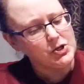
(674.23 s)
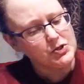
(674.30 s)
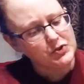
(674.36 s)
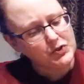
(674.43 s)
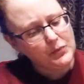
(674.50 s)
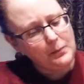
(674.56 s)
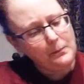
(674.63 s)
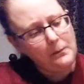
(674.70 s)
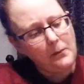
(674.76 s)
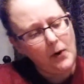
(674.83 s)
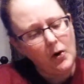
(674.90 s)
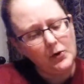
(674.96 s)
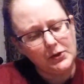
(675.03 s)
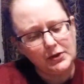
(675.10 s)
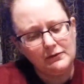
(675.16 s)
So
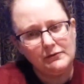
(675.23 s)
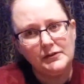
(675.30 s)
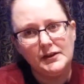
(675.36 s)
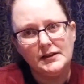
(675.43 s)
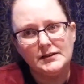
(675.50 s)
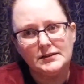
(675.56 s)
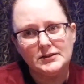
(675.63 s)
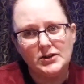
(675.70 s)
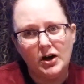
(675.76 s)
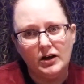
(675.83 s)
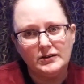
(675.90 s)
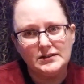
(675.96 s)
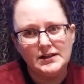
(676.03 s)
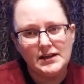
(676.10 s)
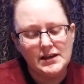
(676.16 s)
both of these
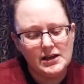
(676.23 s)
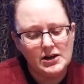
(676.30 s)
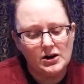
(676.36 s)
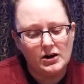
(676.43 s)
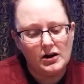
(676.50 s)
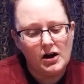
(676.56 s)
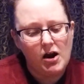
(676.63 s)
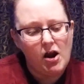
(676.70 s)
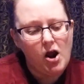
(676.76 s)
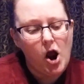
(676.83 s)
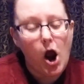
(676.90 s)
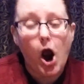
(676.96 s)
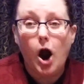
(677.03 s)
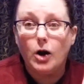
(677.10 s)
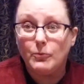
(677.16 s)
dolls here
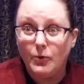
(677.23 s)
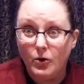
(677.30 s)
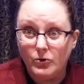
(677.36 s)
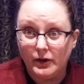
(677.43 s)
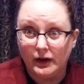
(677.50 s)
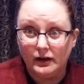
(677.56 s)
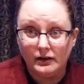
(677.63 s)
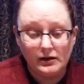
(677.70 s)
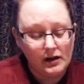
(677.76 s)
are broken.